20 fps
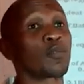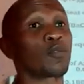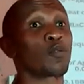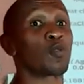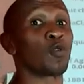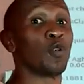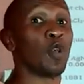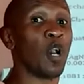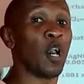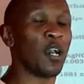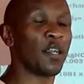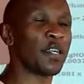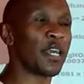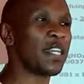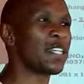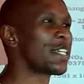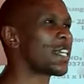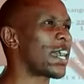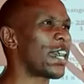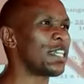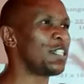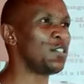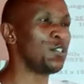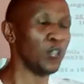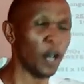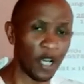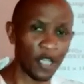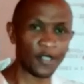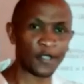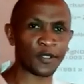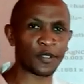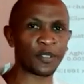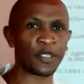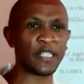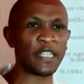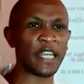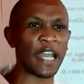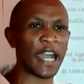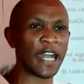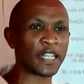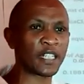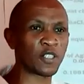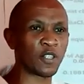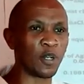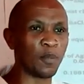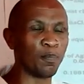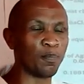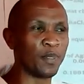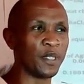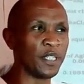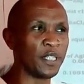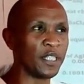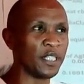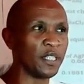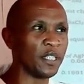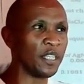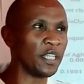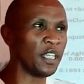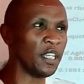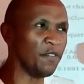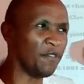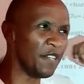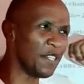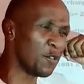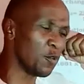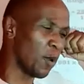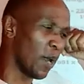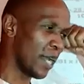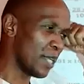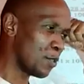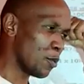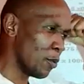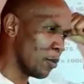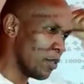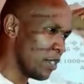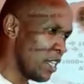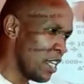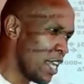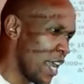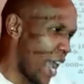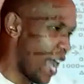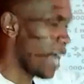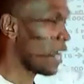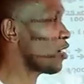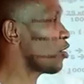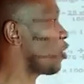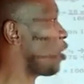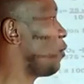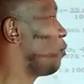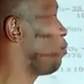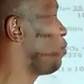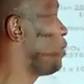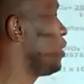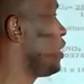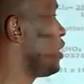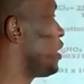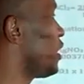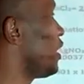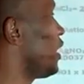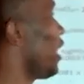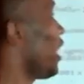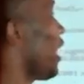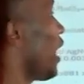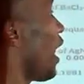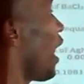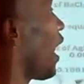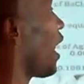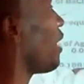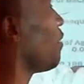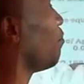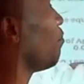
chloride cannot react completely. If it were to react completely, I